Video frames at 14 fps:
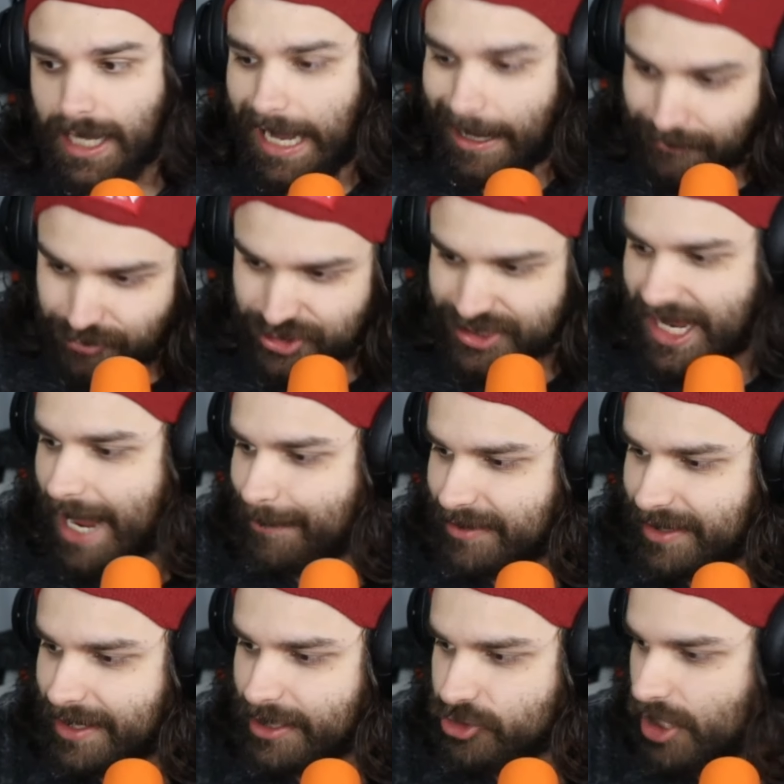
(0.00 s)
I'm just happy they
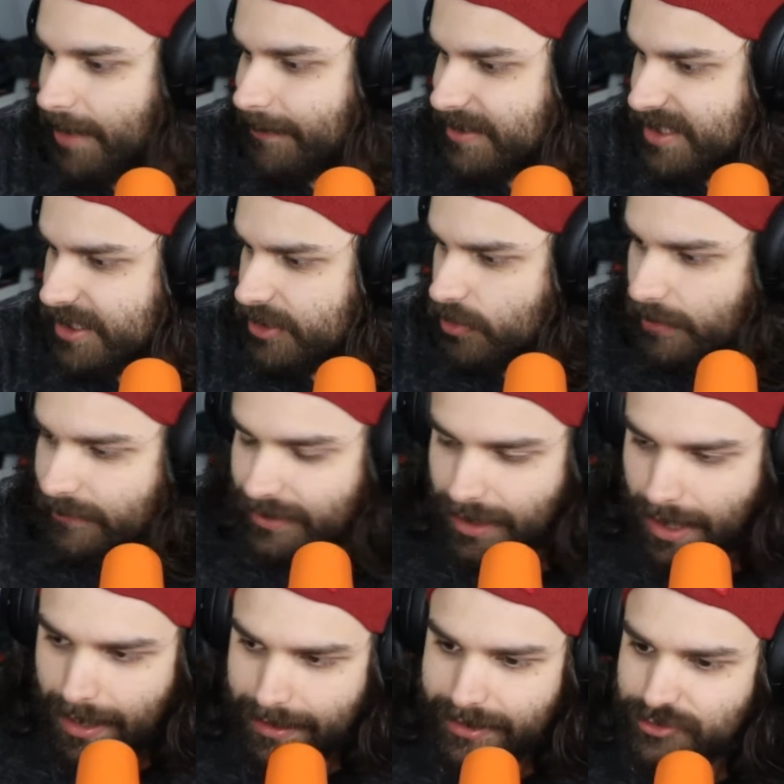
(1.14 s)
didn't drop this at 12
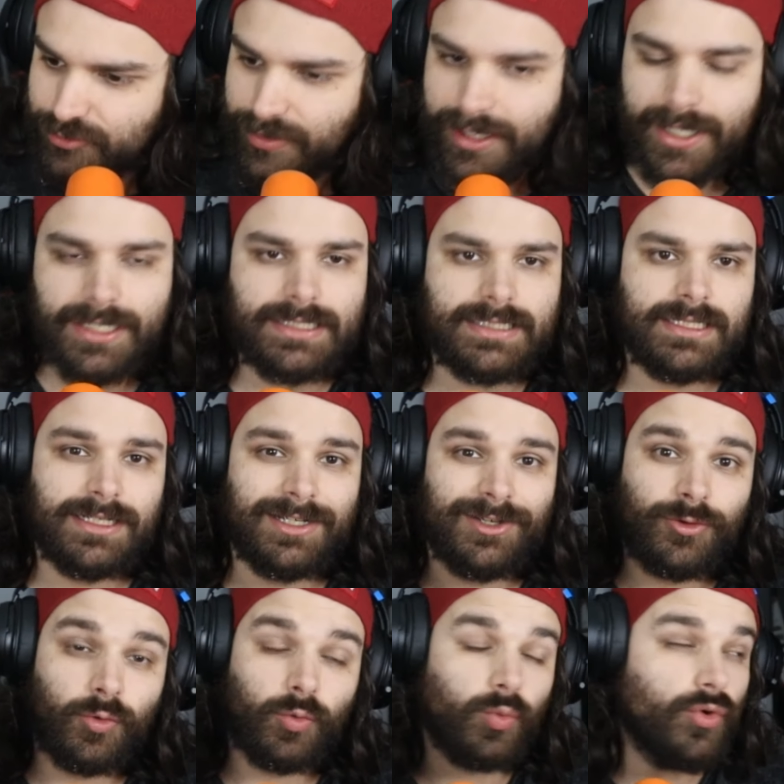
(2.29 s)
o'clock. It is what it is.
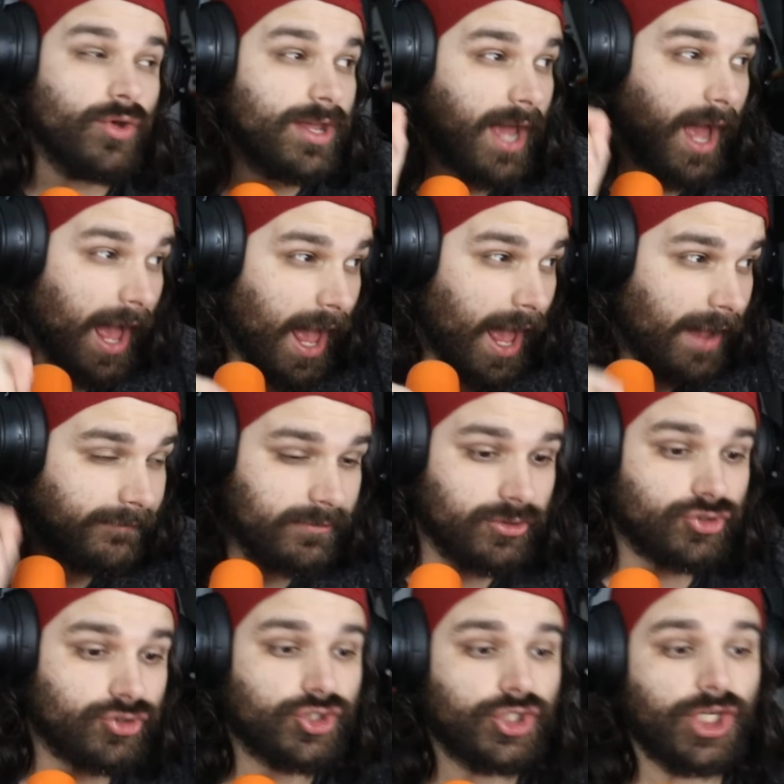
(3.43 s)
We have
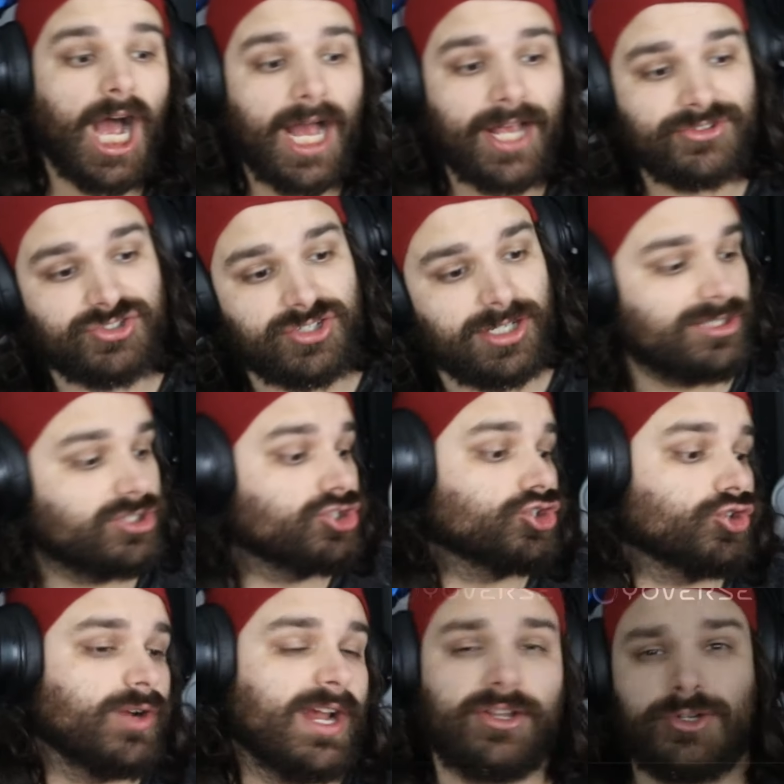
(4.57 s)
Chasca's
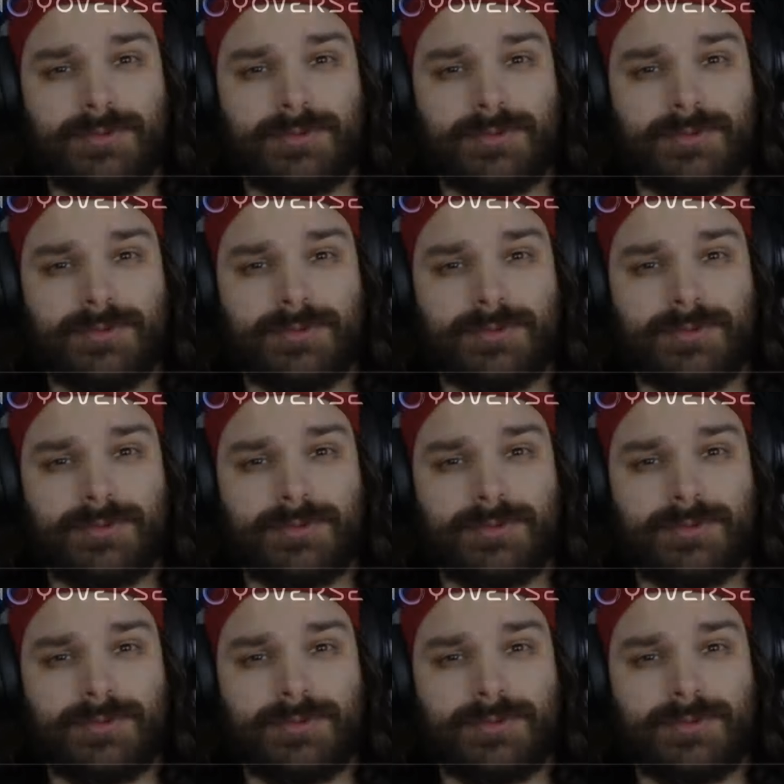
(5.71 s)
trailer.